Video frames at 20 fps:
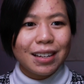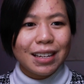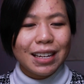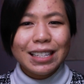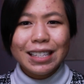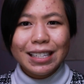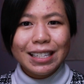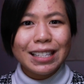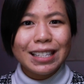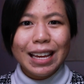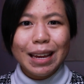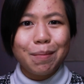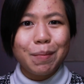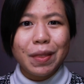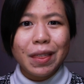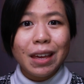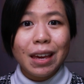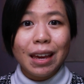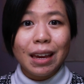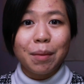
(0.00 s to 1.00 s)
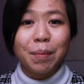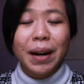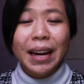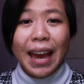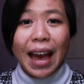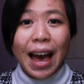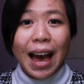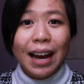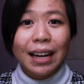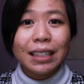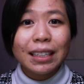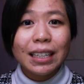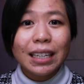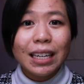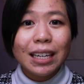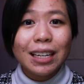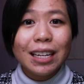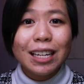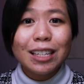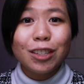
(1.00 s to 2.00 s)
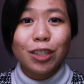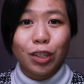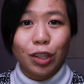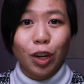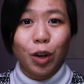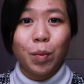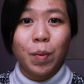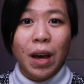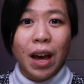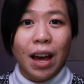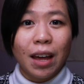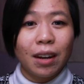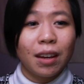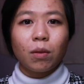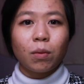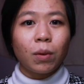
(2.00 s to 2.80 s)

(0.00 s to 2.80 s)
It's the same thing. My acne, it's so bad.